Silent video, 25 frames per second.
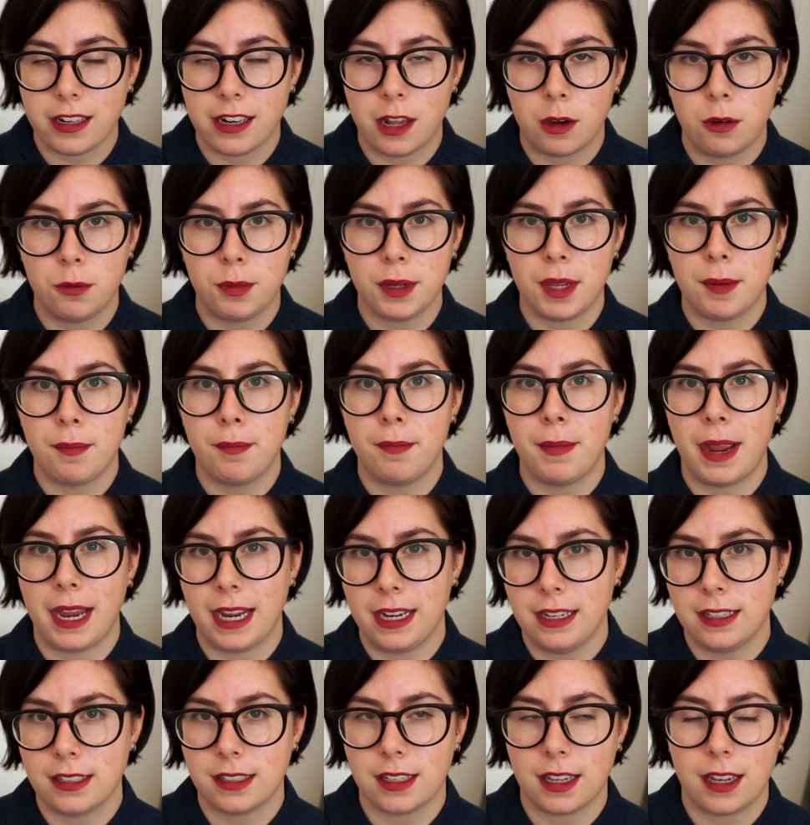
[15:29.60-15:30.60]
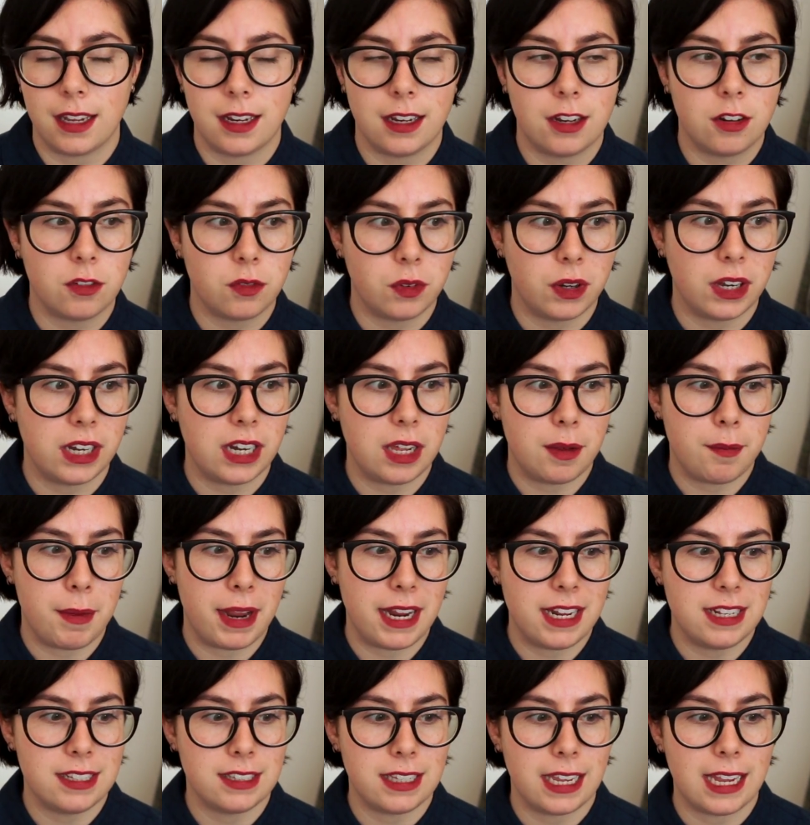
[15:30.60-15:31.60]
that would be amazing, really
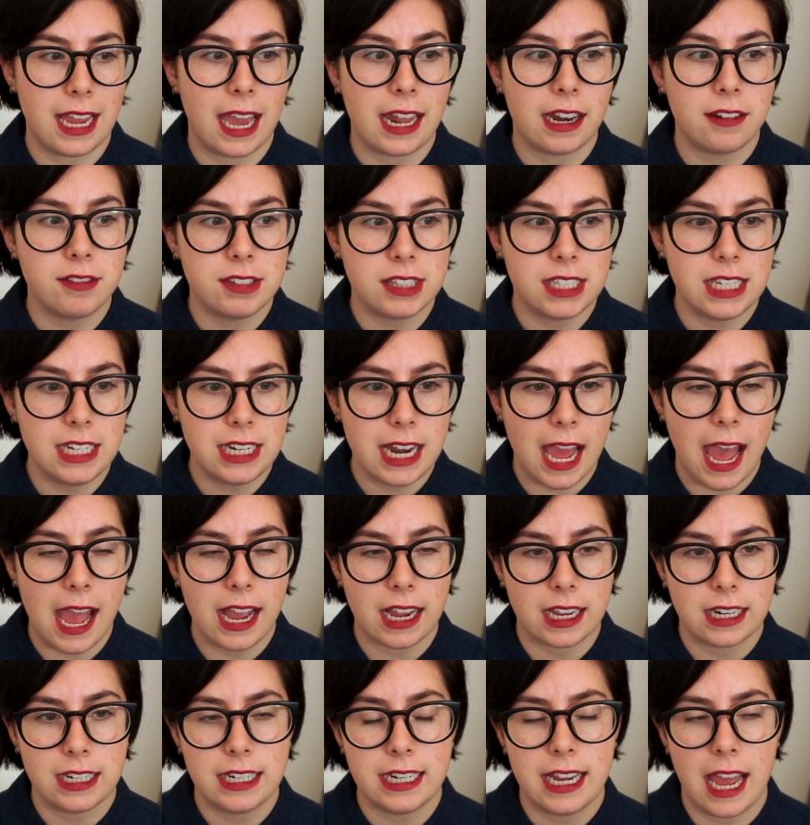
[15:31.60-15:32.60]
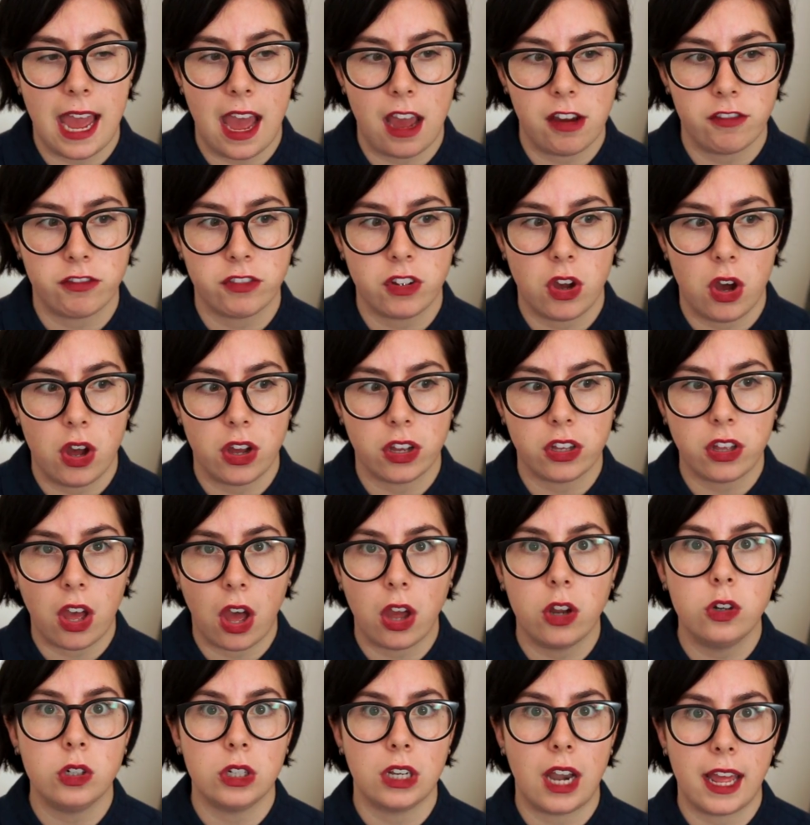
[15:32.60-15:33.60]
amazing. And I've seen Acne have got a
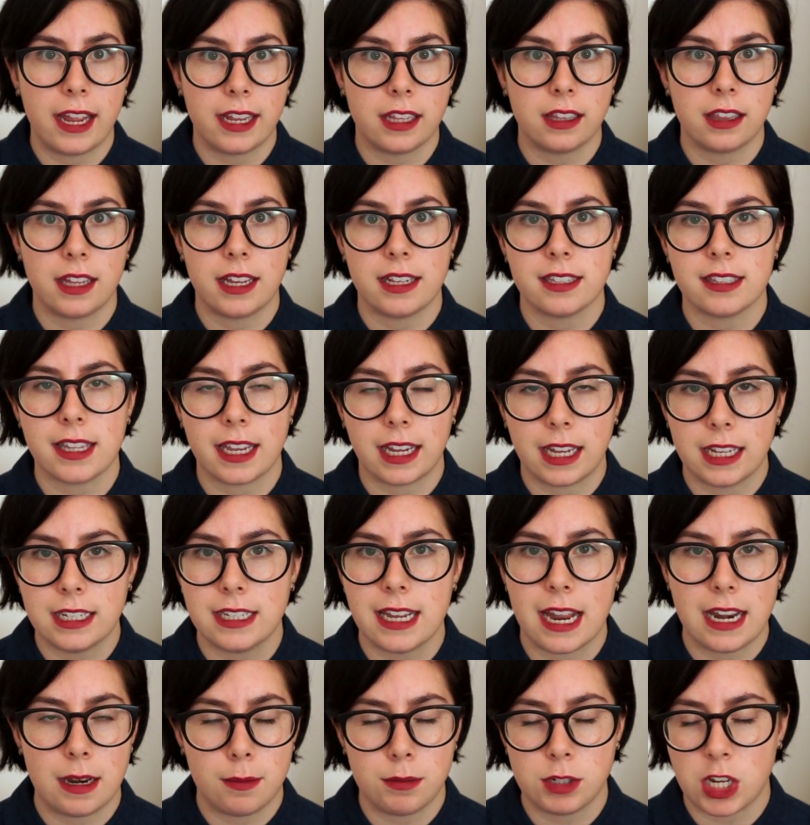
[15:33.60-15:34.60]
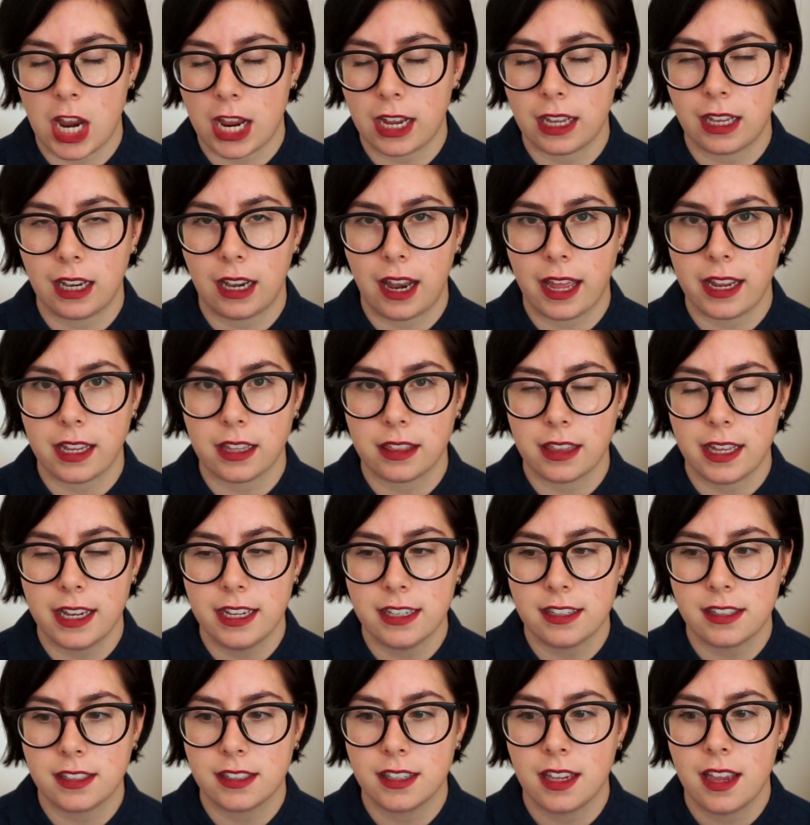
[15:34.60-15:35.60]
coat like this, like a denim jacket like
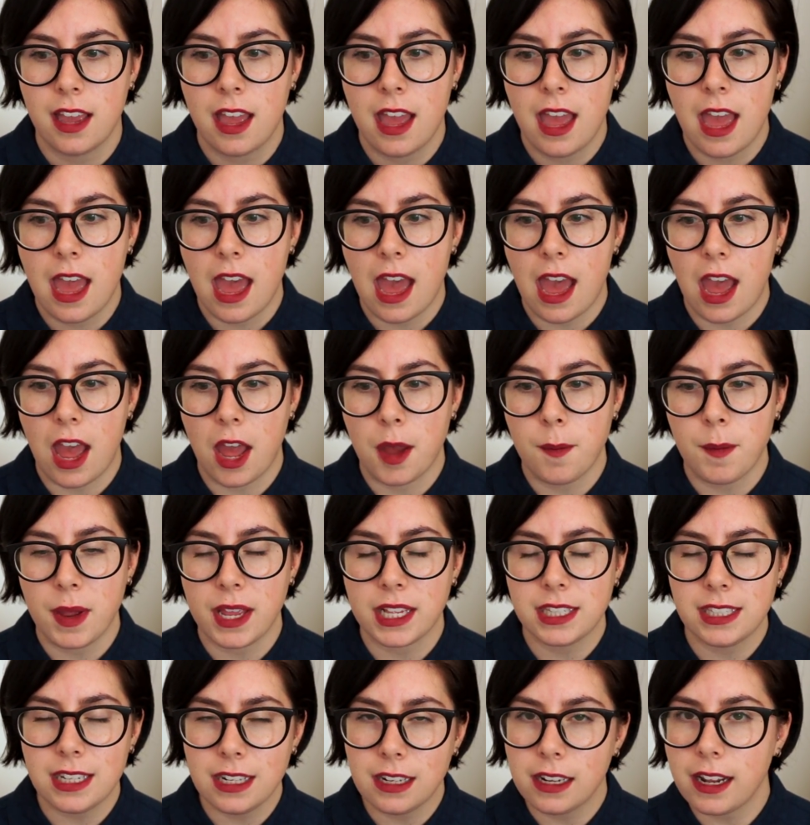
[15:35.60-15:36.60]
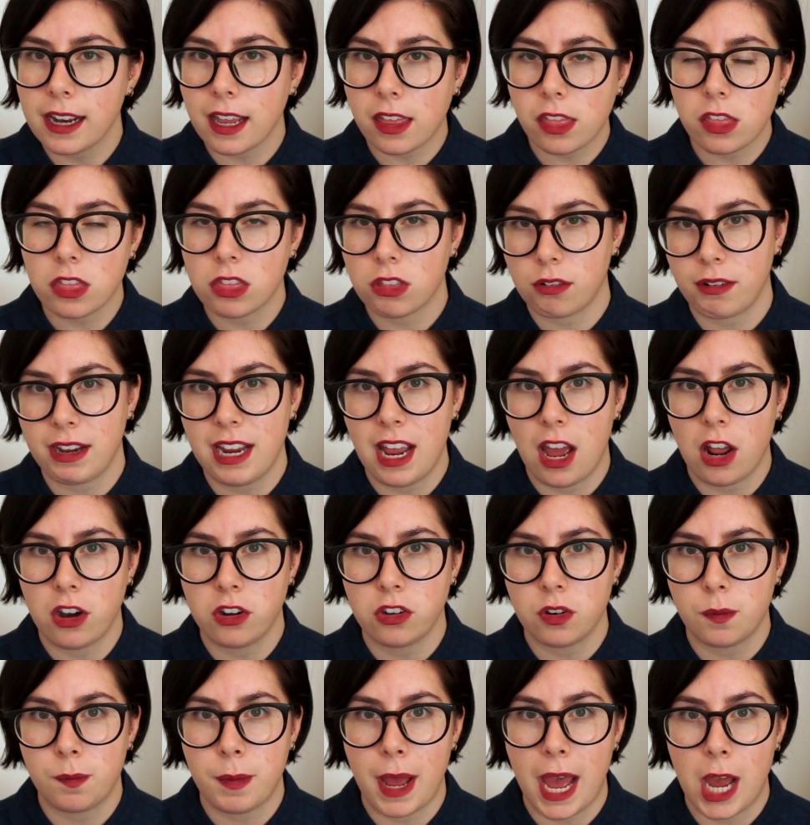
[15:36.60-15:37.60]
this. It's in like the
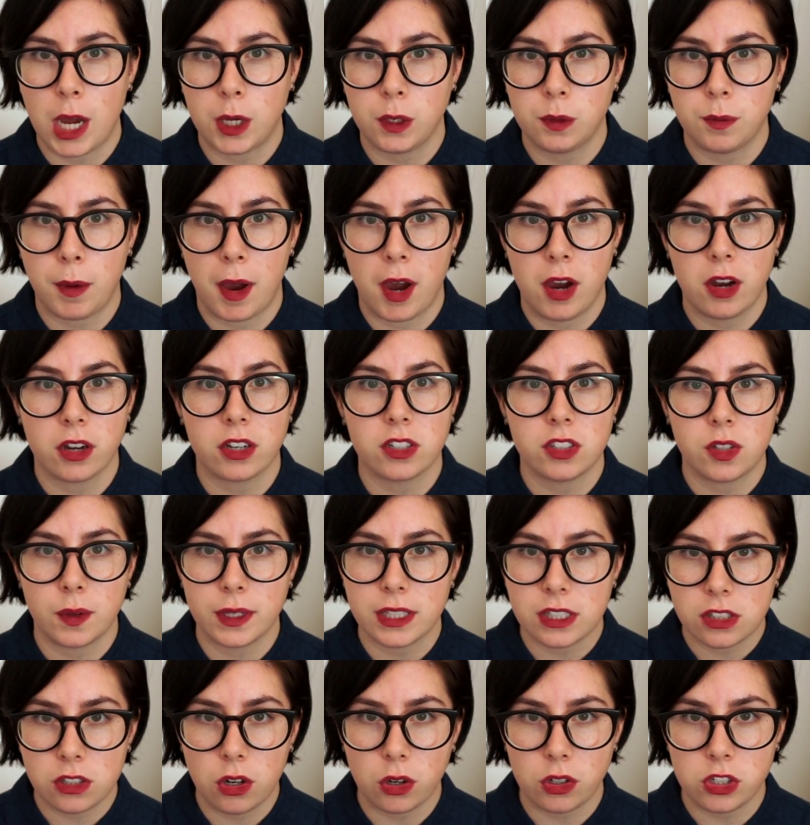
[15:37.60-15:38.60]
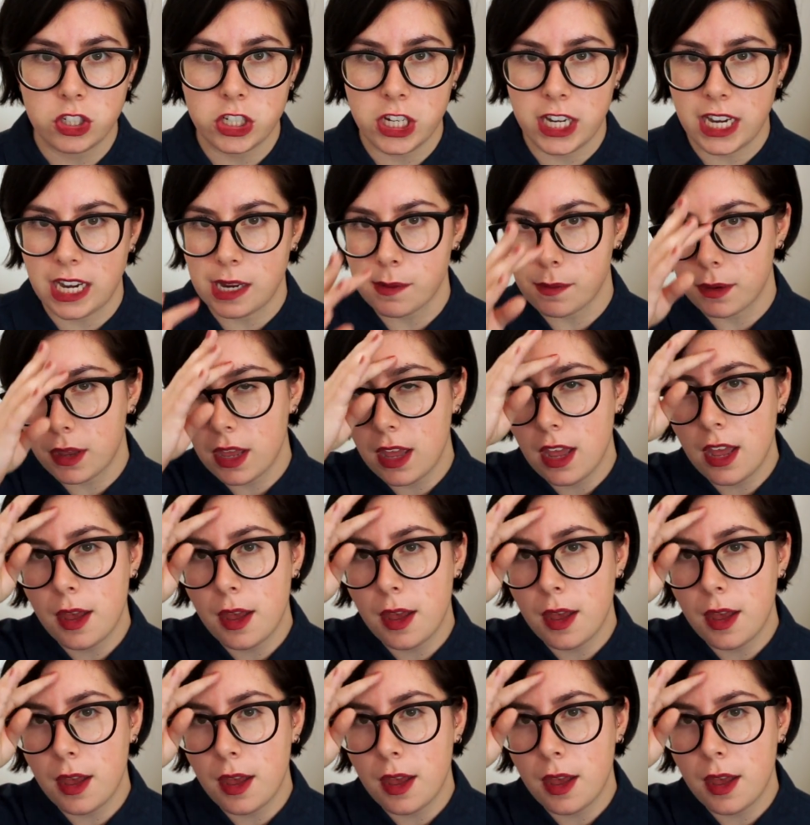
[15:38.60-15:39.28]
£300 mark, so it's not cheap,